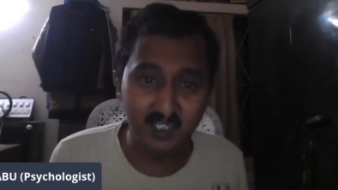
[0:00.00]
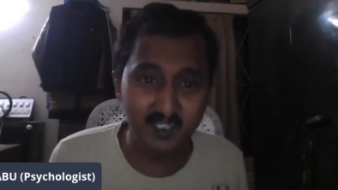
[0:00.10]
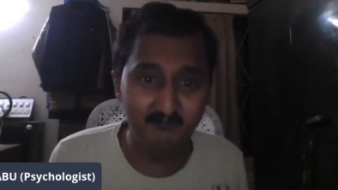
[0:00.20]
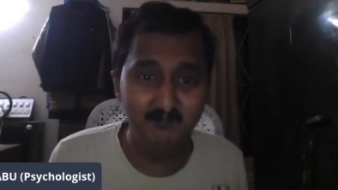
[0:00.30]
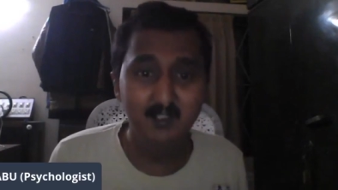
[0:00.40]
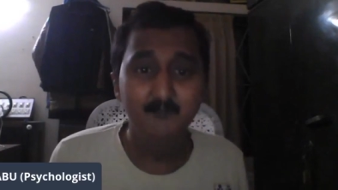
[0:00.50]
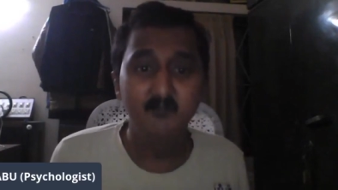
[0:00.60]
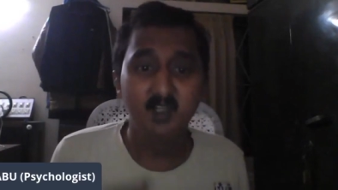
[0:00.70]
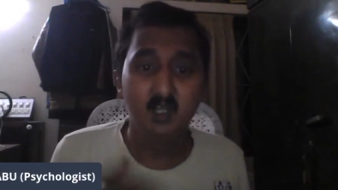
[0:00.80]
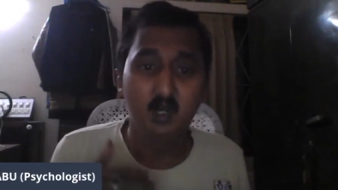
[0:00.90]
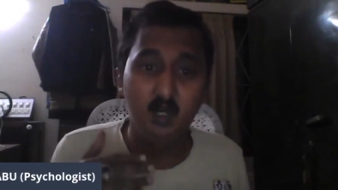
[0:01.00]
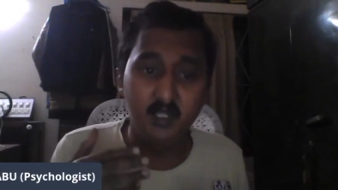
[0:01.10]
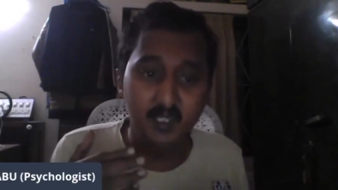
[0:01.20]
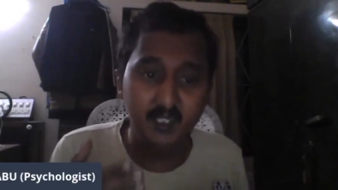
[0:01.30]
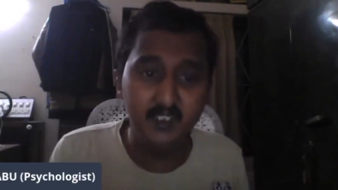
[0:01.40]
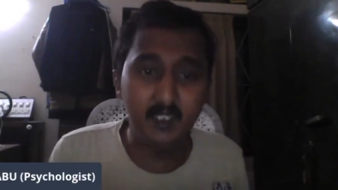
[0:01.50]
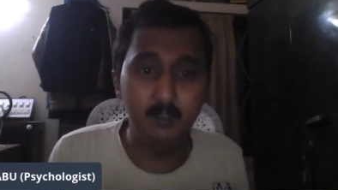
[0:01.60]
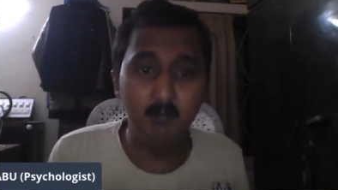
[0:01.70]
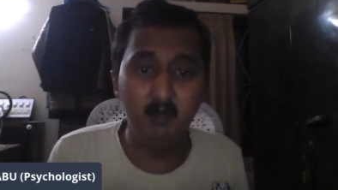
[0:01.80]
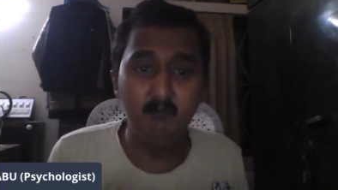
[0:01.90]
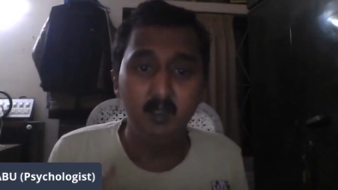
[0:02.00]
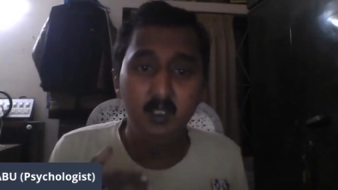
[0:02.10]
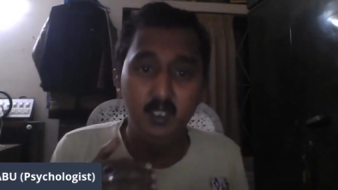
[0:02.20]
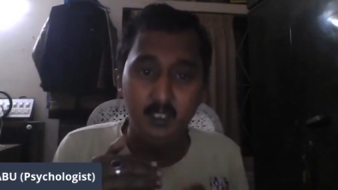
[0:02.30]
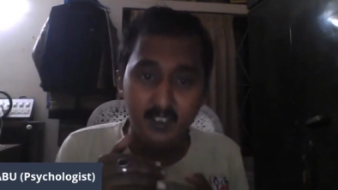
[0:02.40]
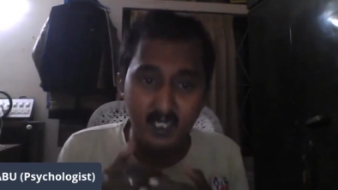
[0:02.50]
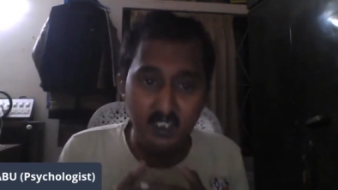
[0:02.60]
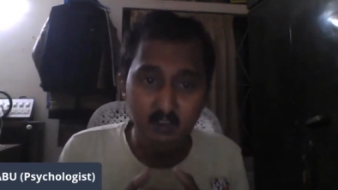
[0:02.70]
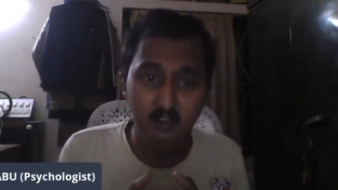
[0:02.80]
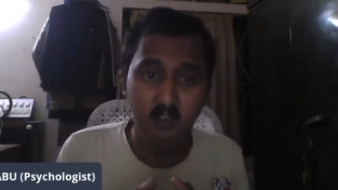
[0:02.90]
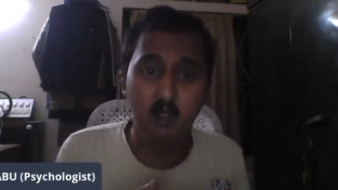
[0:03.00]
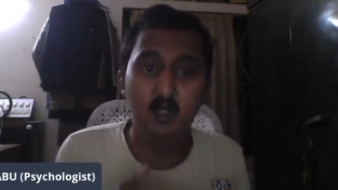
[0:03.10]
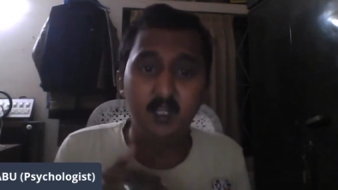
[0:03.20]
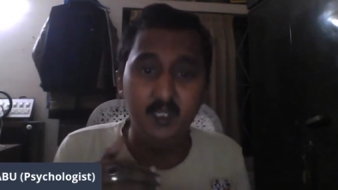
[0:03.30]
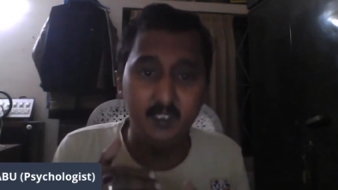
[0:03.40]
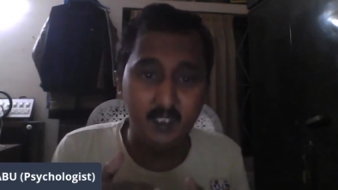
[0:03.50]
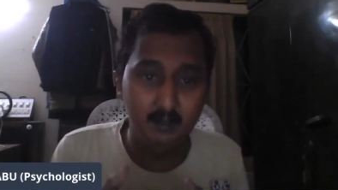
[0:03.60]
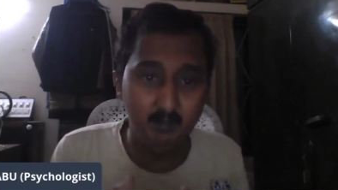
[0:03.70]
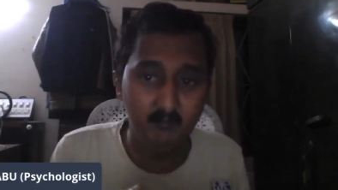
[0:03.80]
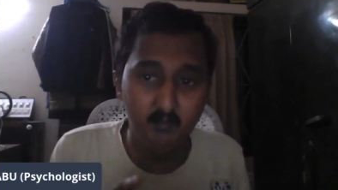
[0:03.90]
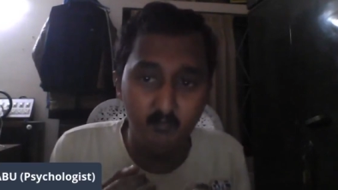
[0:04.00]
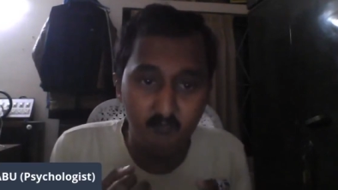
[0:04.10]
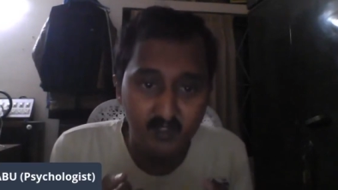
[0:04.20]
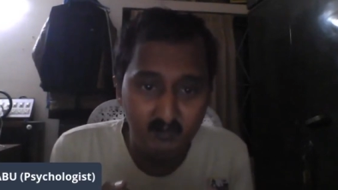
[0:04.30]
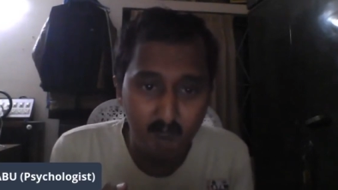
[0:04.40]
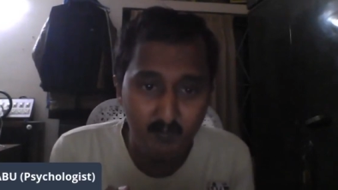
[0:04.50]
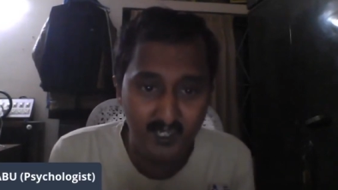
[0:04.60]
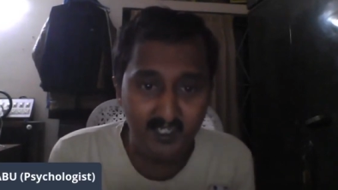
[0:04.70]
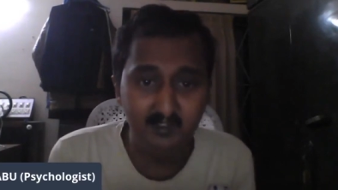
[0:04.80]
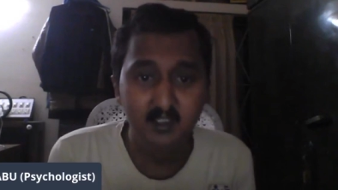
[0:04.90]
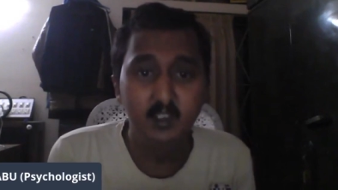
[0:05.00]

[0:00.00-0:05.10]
life. Or any time of dull, or any time of you feel bad,